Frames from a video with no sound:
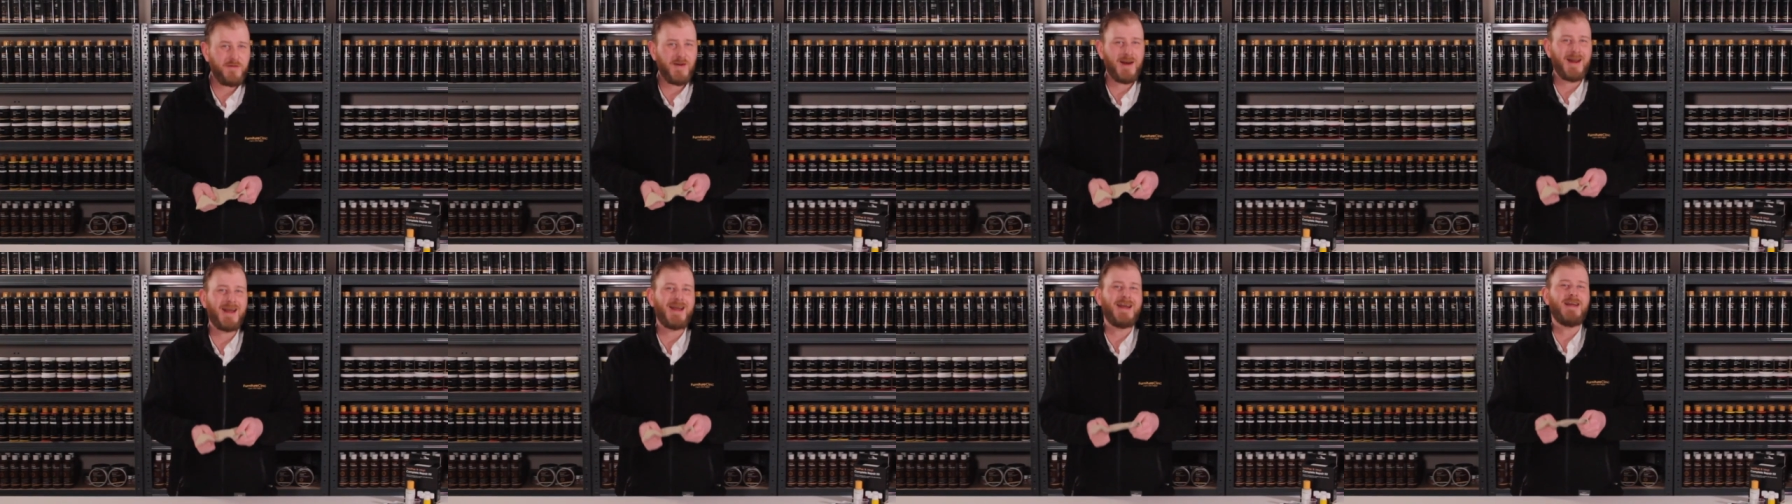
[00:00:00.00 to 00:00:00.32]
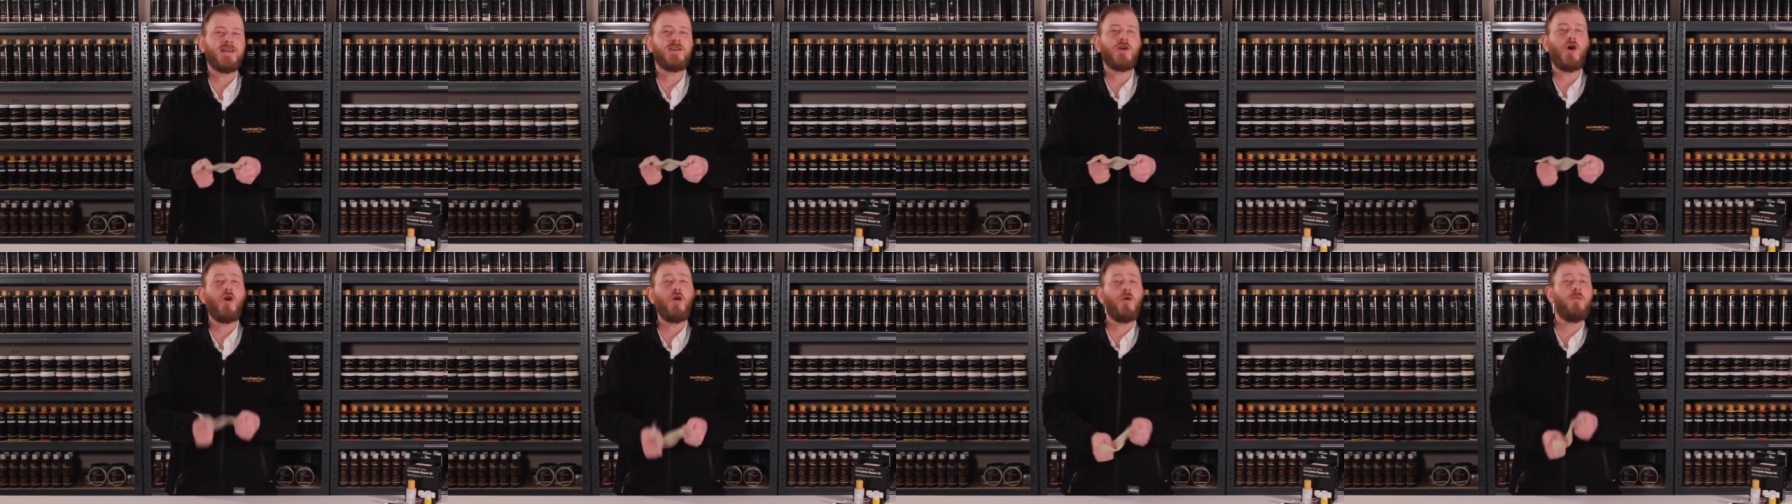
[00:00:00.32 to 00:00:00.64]
filler
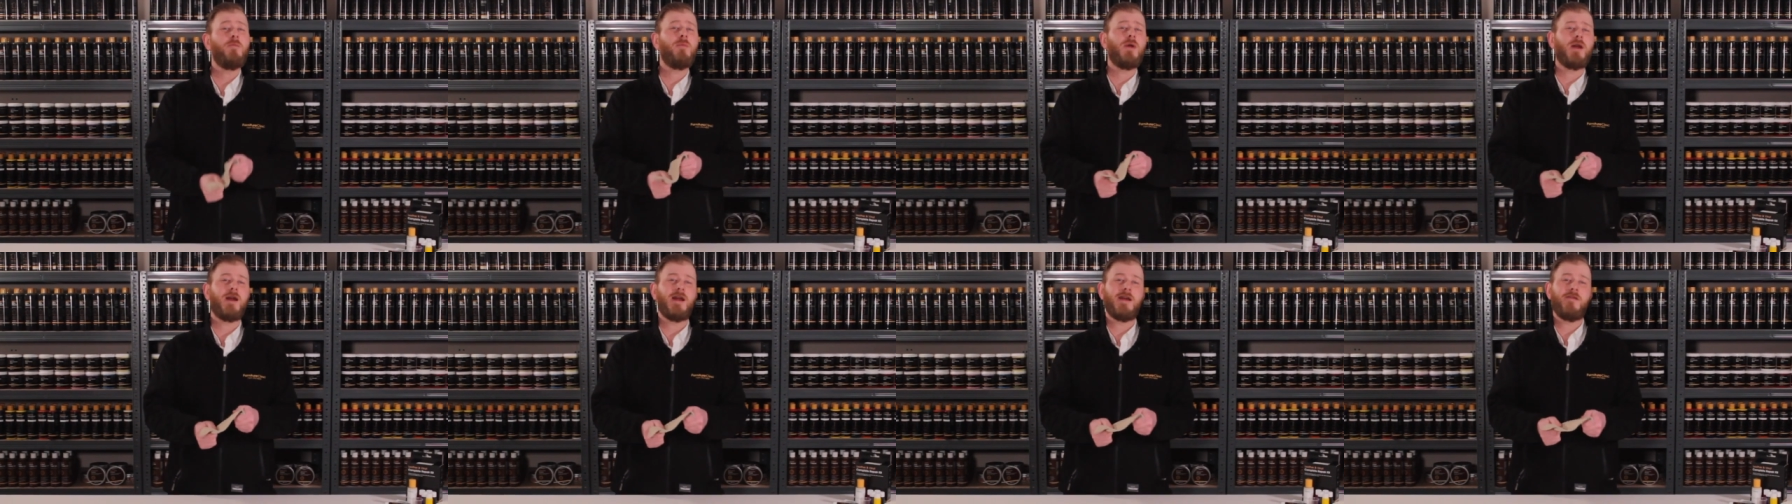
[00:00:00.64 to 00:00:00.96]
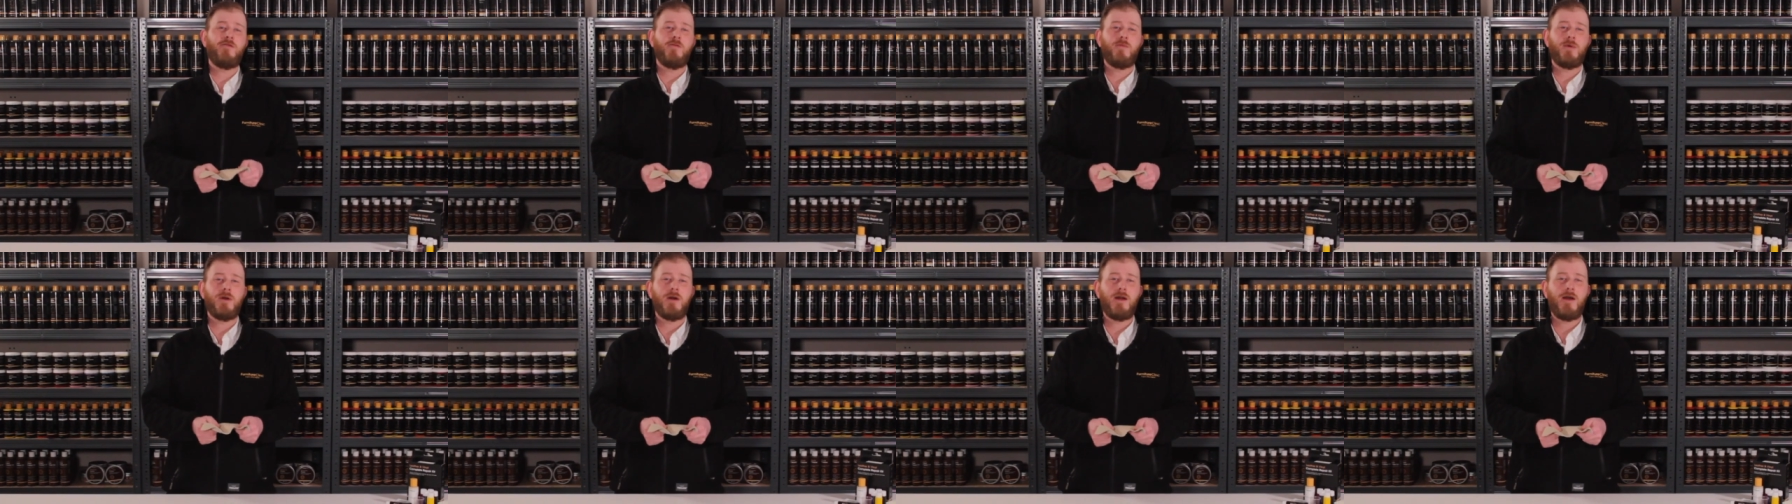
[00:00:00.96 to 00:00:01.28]
is
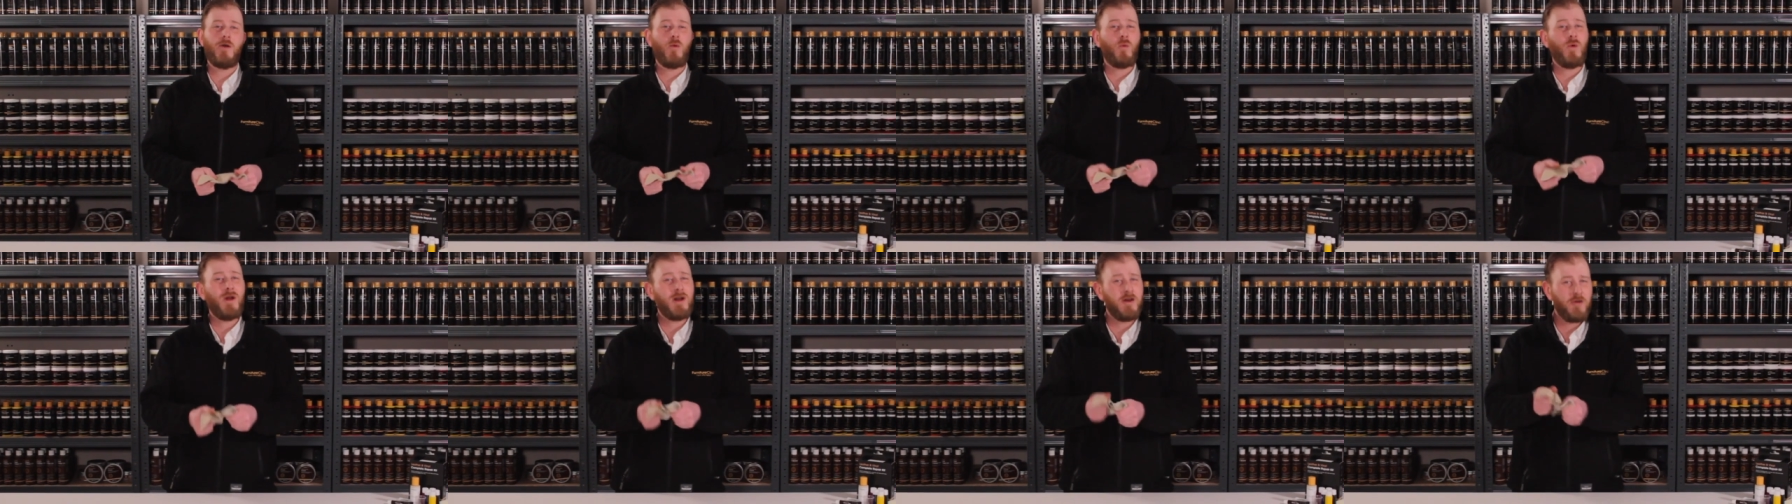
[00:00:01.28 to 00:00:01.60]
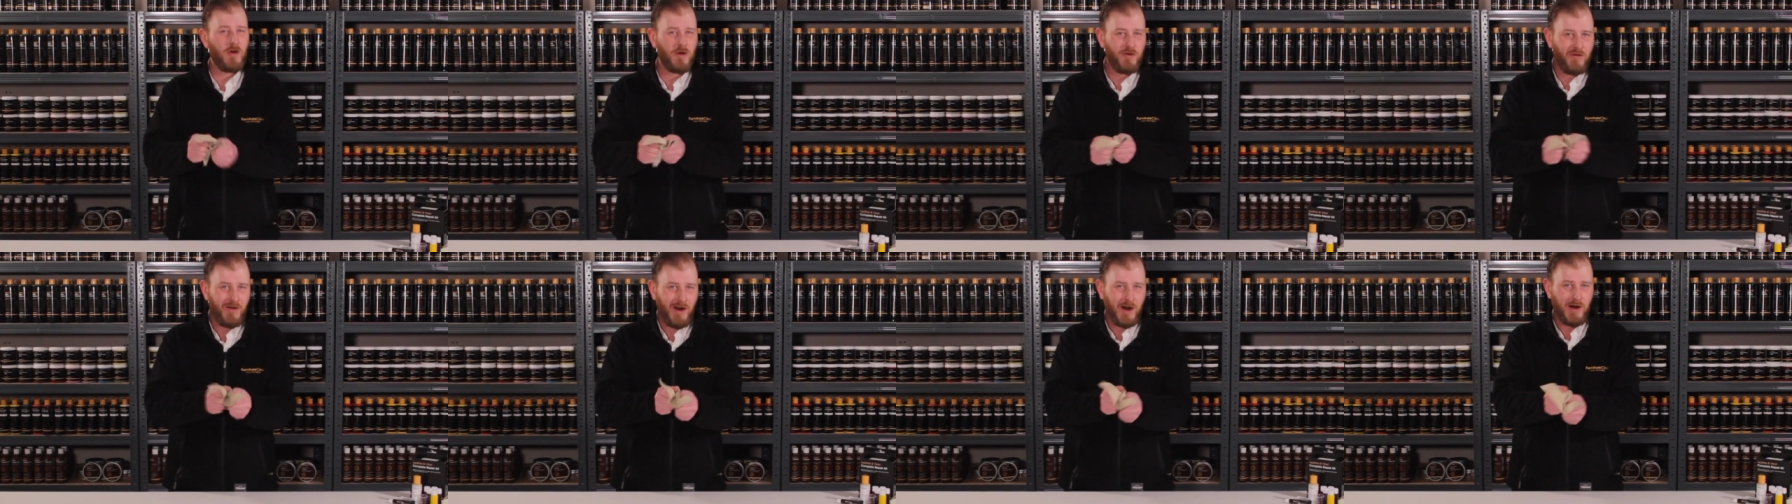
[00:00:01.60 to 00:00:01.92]
unbelievable. It
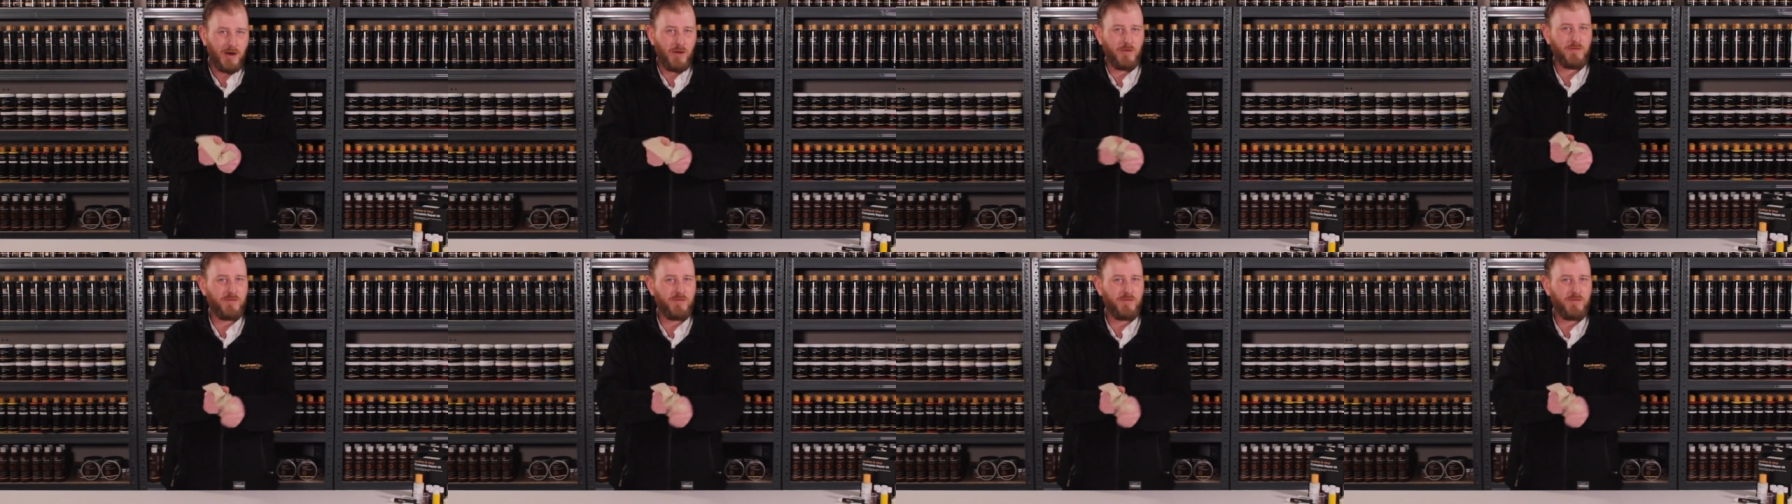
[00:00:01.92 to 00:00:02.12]
will not crack